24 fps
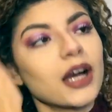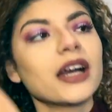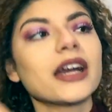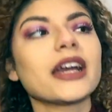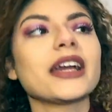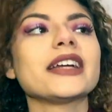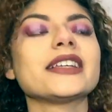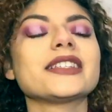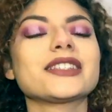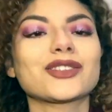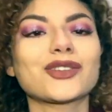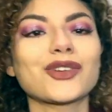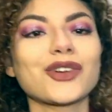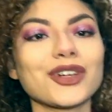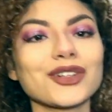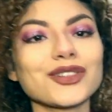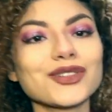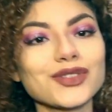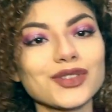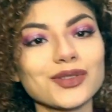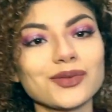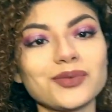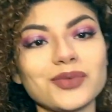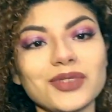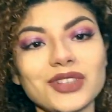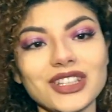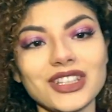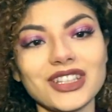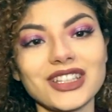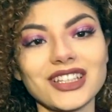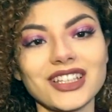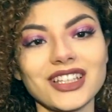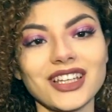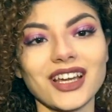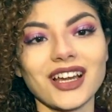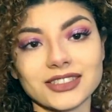is going to
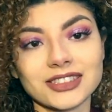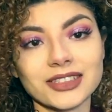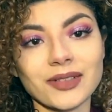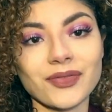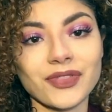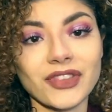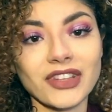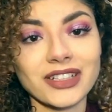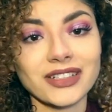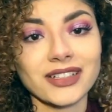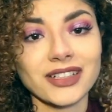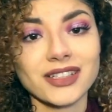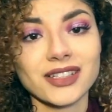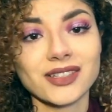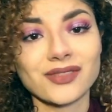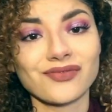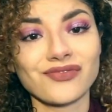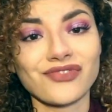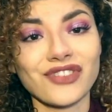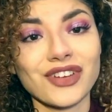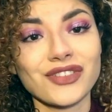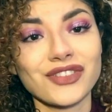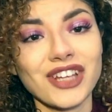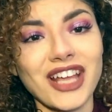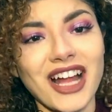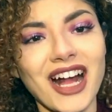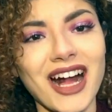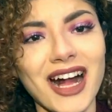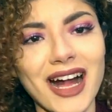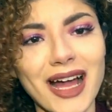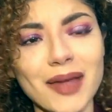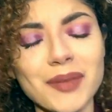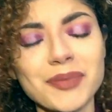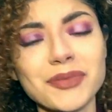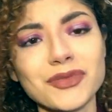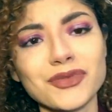be something that's very
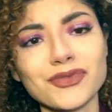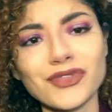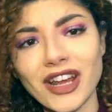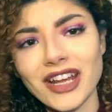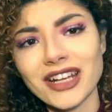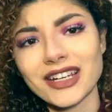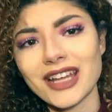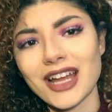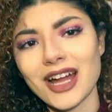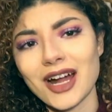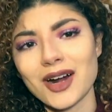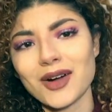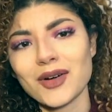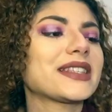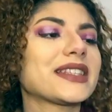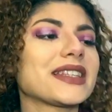hyped right now.